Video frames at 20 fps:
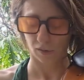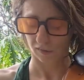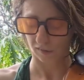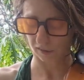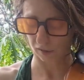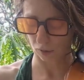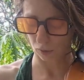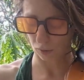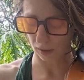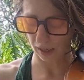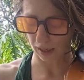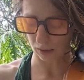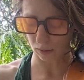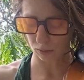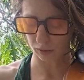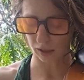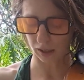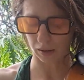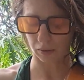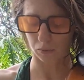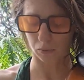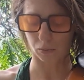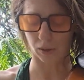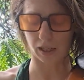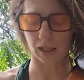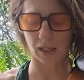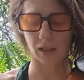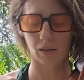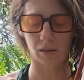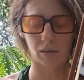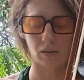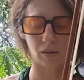So how can we